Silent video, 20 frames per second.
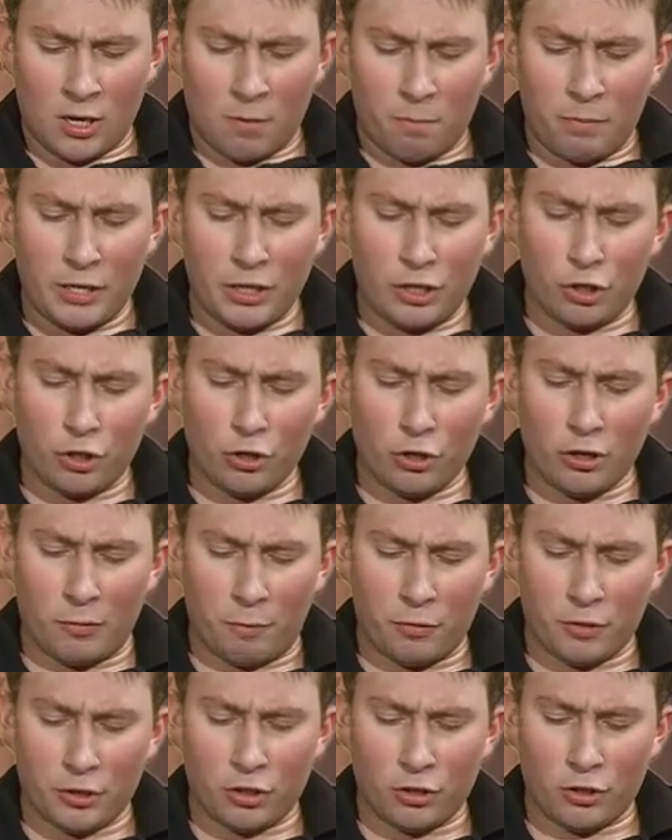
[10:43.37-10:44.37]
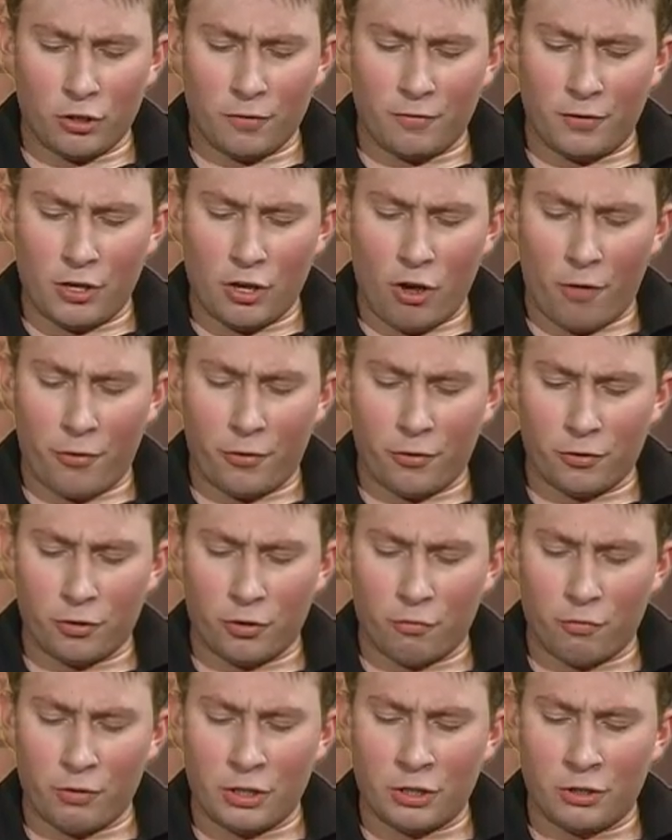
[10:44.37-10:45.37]
be sure to preserve the author's
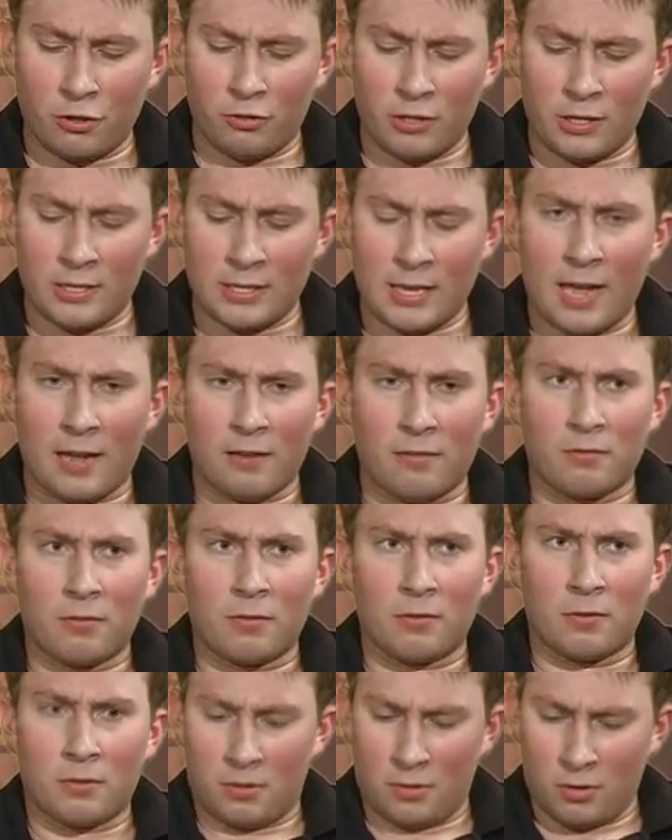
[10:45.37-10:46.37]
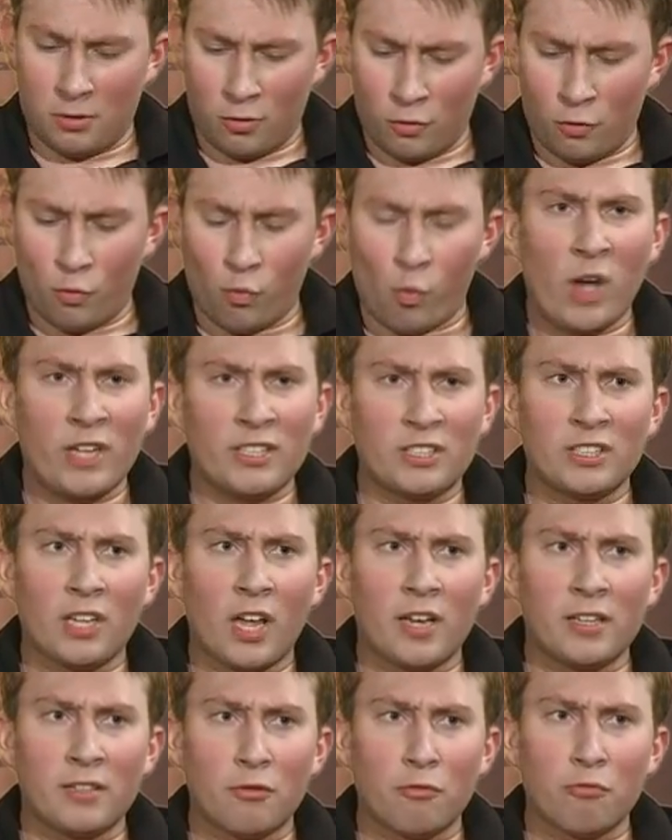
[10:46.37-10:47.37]
original intent.
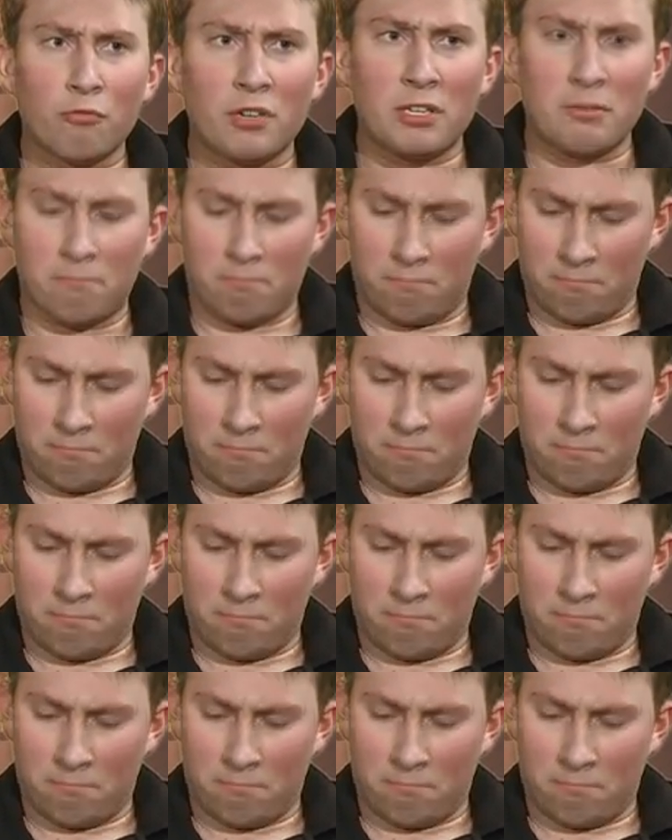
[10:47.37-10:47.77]
Weinstein 3.